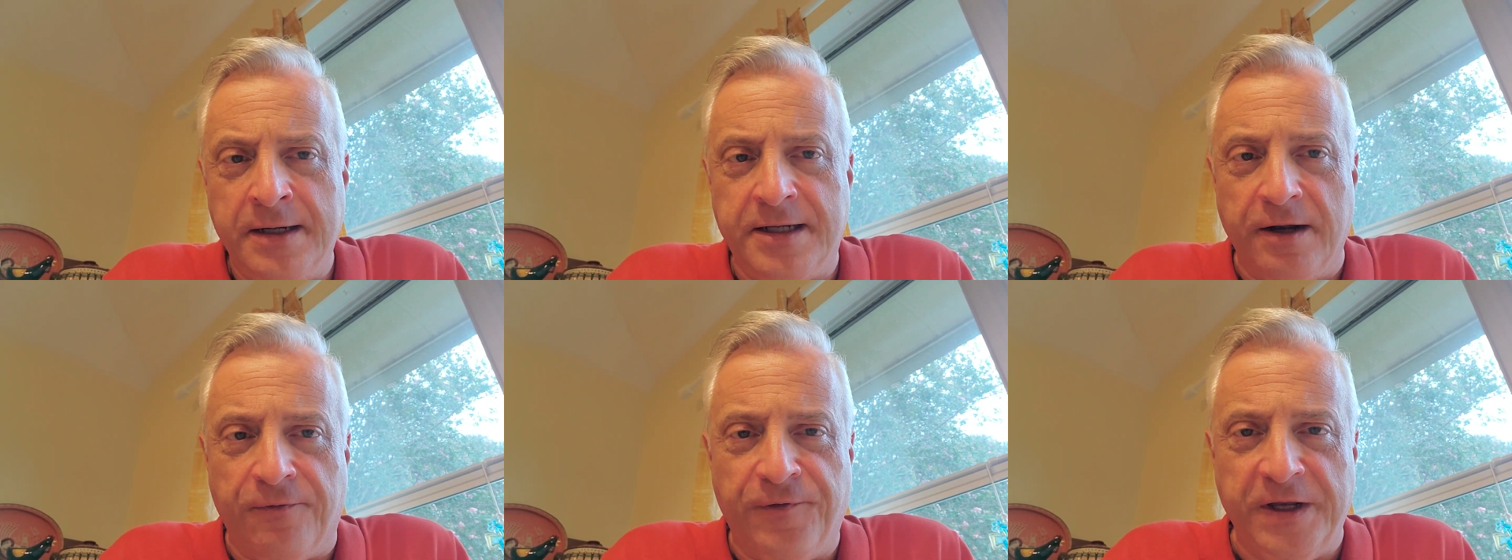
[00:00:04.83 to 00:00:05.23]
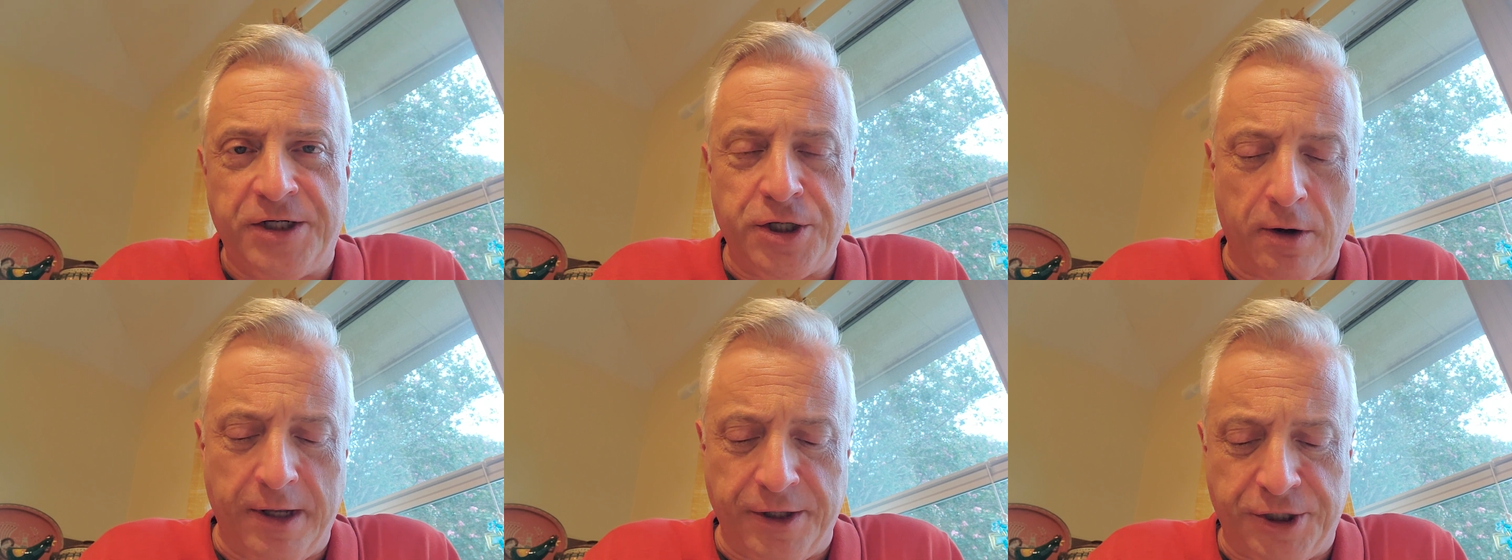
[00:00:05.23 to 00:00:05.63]
did a
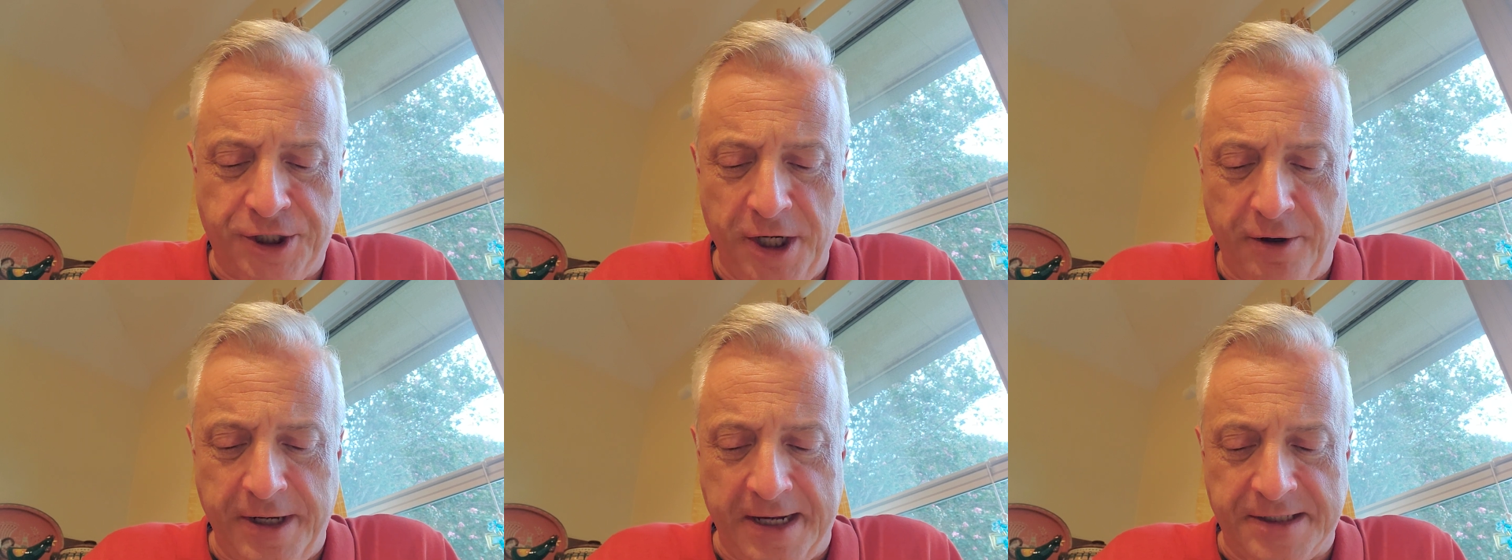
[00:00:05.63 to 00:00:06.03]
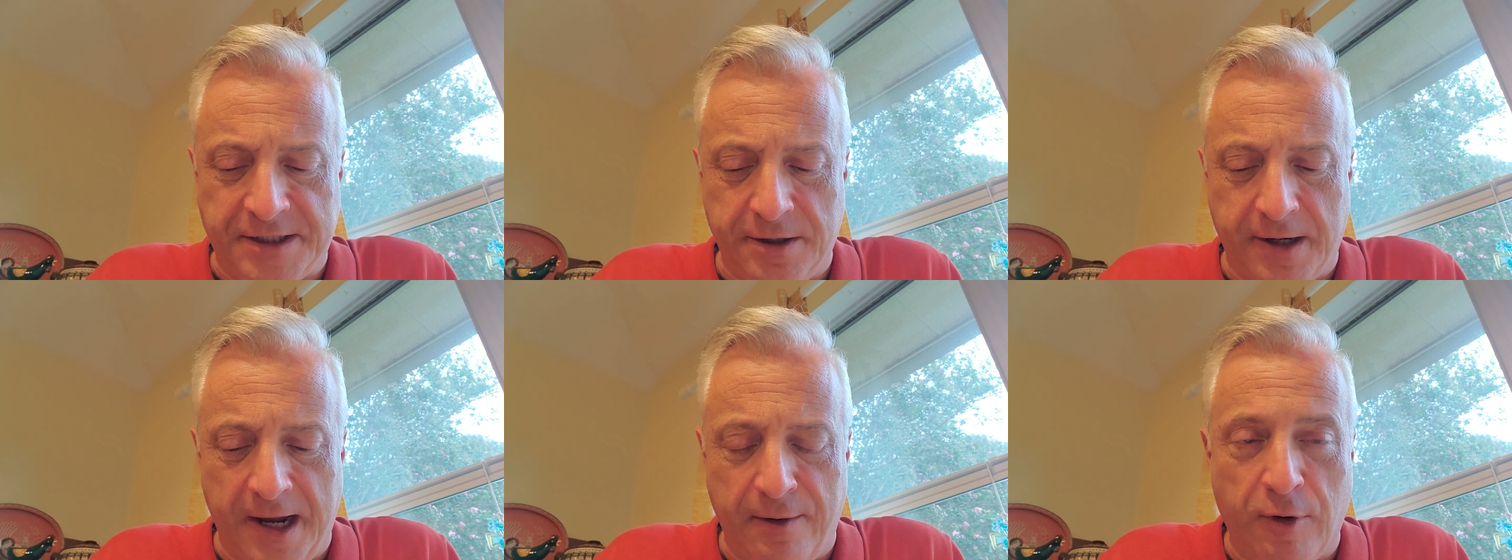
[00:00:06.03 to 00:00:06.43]
feature on the show
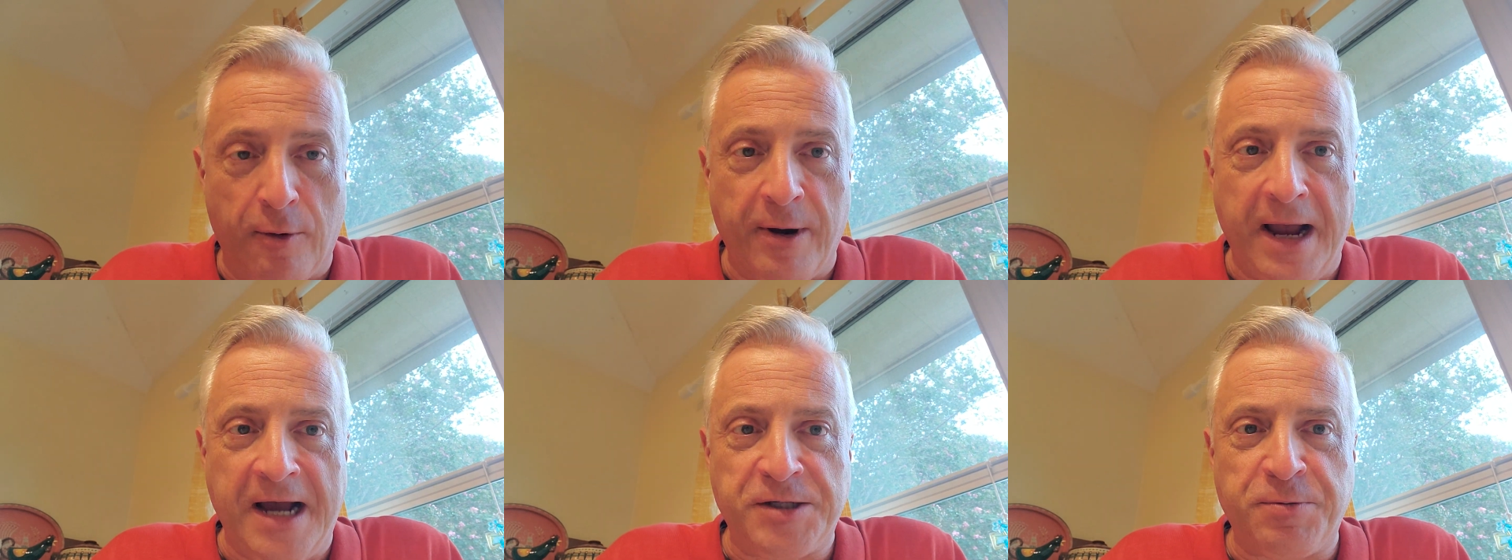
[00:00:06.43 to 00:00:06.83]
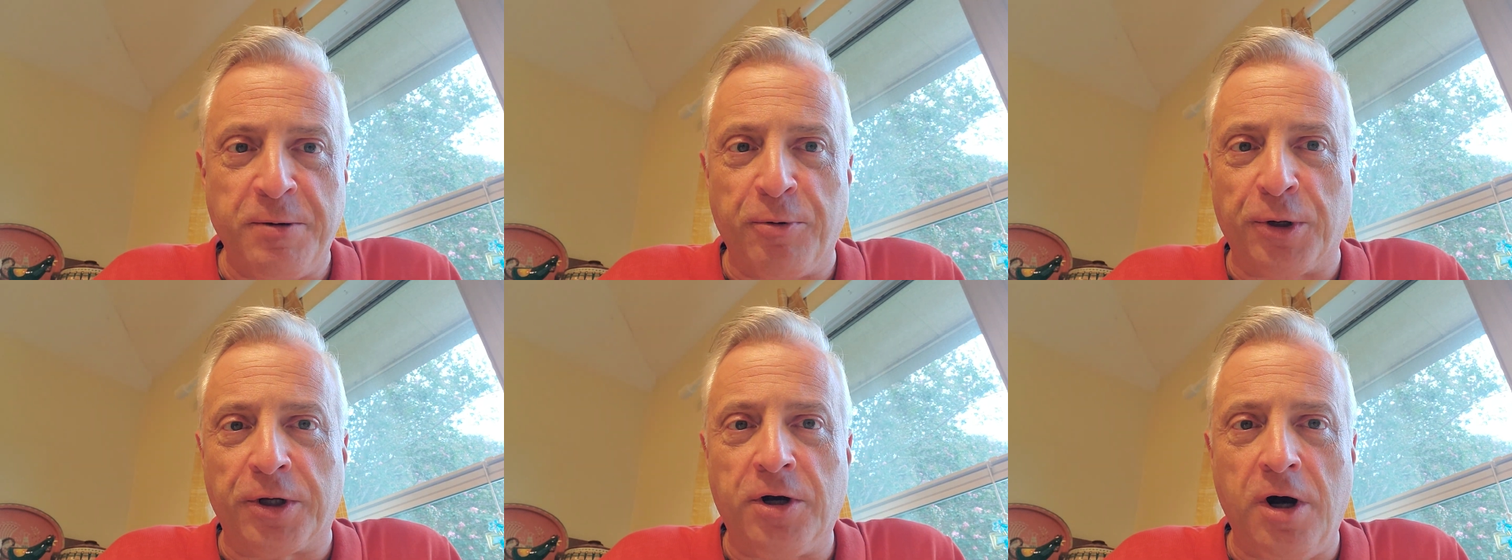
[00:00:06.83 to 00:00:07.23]
yesterday where we asked
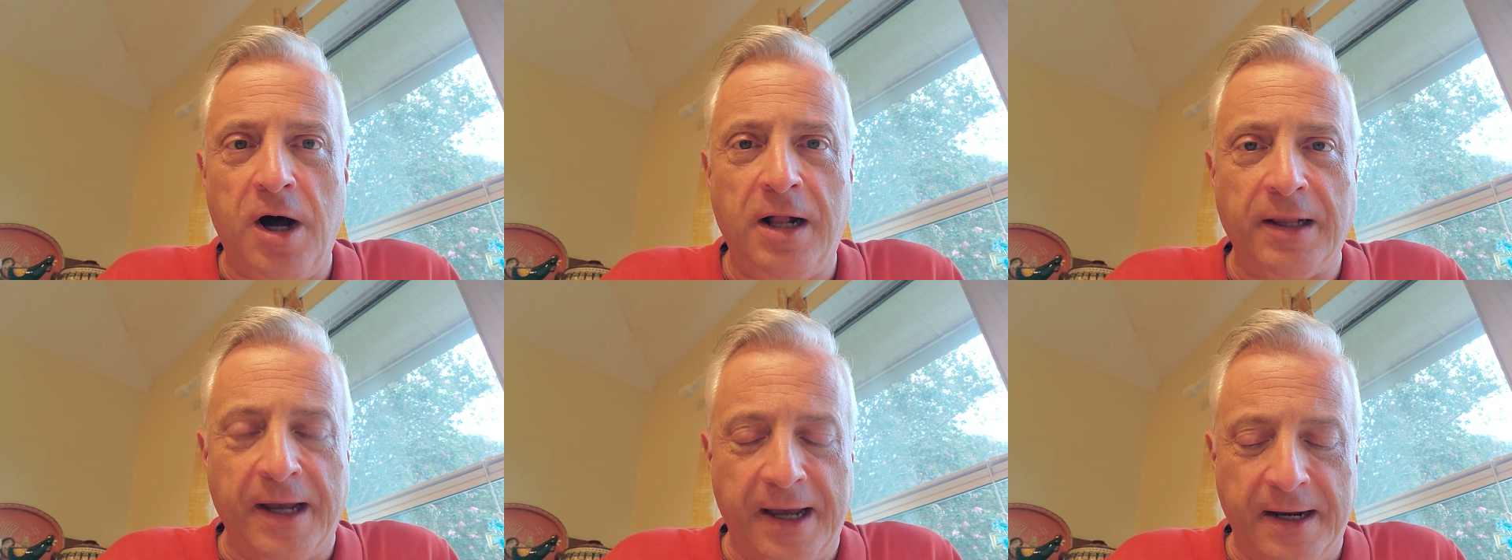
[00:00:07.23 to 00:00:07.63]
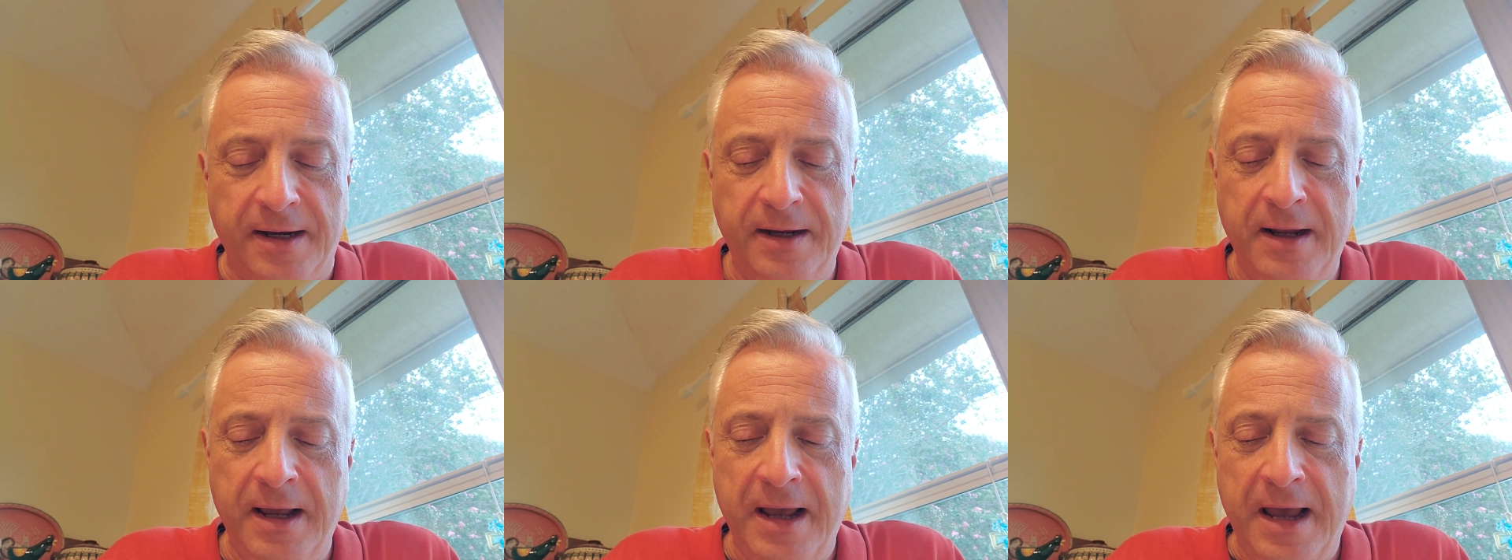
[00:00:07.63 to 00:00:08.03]
people to call
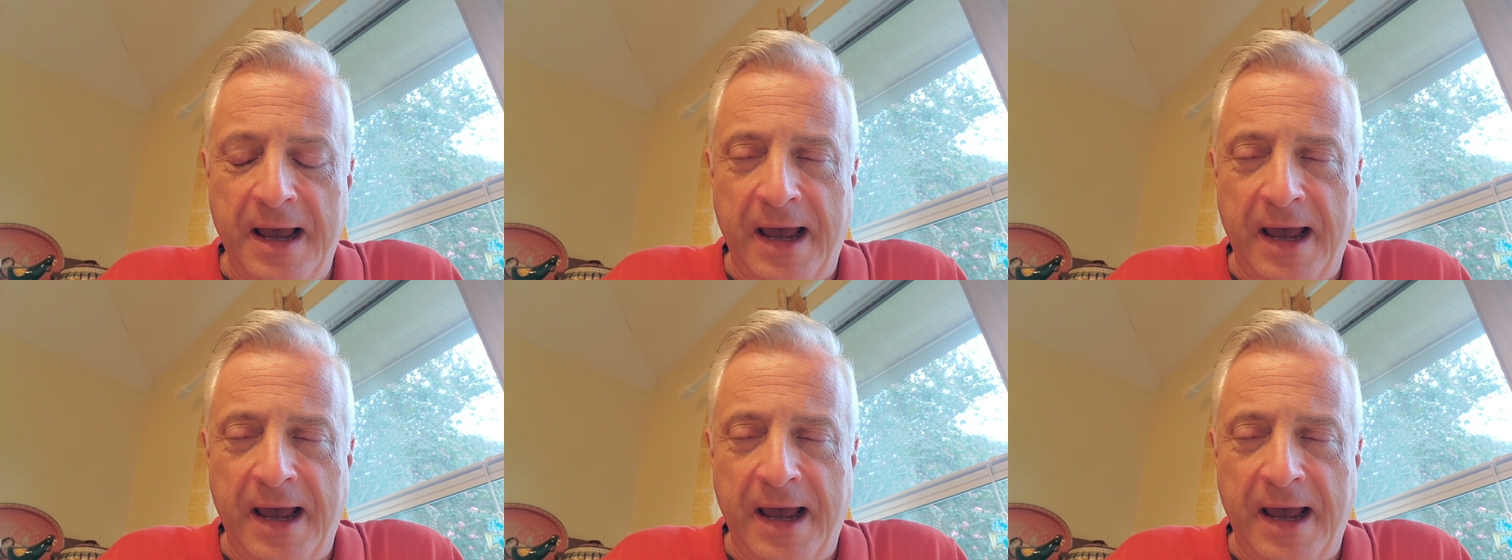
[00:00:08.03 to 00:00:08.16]
in